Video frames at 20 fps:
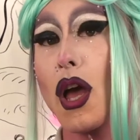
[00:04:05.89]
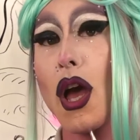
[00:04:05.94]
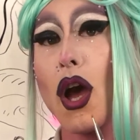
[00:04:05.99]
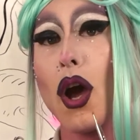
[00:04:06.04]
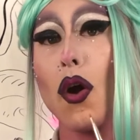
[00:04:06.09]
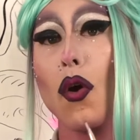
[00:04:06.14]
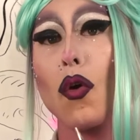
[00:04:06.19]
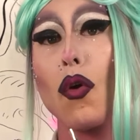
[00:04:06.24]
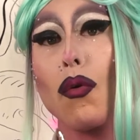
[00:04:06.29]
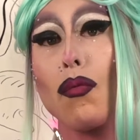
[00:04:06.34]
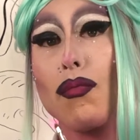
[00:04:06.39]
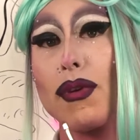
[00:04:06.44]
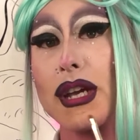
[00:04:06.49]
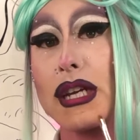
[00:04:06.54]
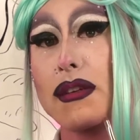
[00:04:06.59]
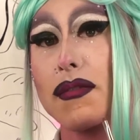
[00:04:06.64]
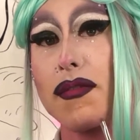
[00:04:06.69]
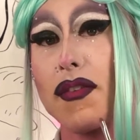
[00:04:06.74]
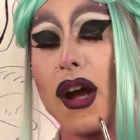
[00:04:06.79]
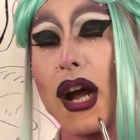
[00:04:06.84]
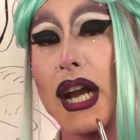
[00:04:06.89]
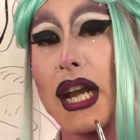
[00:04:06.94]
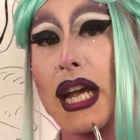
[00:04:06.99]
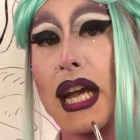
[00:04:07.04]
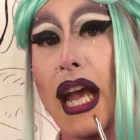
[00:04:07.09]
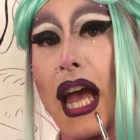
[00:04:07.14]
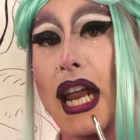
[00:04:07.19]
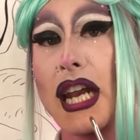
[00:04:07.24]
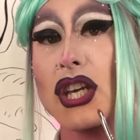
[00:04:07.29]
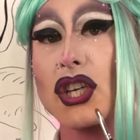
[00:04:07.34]
or redefining
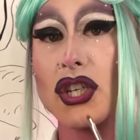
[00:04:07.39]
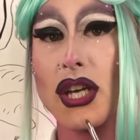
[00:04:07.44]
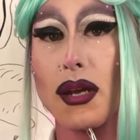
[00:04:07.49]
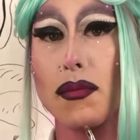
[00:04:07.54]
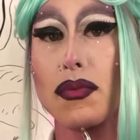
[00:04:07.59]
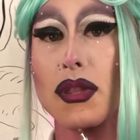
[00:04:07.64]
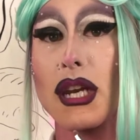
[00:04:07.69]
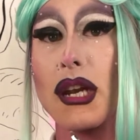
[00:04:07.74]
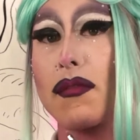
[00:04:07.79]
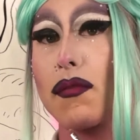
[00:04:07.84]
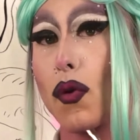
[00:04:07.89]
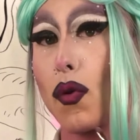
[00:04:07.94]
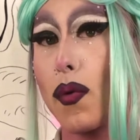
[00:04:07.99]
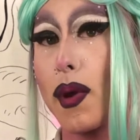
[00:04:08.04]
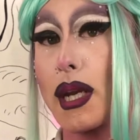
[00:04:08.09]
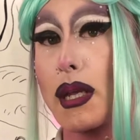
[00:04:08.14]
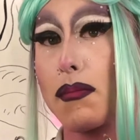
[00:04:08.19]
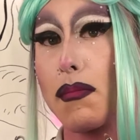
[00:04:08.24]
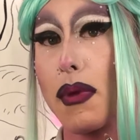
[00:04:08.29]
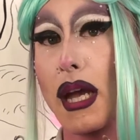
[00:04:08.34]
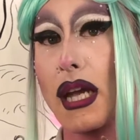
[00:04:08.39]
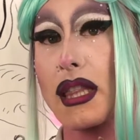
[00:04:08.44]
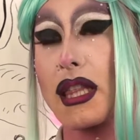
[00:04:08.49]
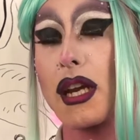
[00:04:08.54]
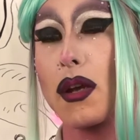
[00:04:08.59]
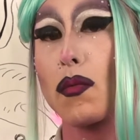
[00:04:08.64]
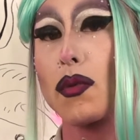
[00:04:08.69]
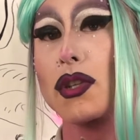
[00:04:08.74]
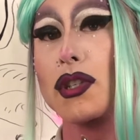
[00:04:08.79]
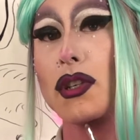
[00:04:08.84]
any shape that I've already made that I
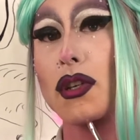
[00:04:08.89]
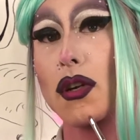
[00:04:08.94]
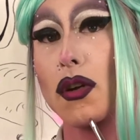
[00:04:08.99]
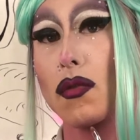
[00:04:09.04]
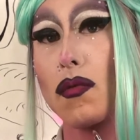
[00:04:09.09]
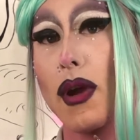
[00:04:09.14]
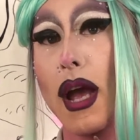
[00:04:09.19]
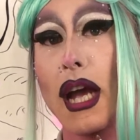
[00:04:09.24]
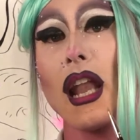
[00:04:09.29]
want to correct,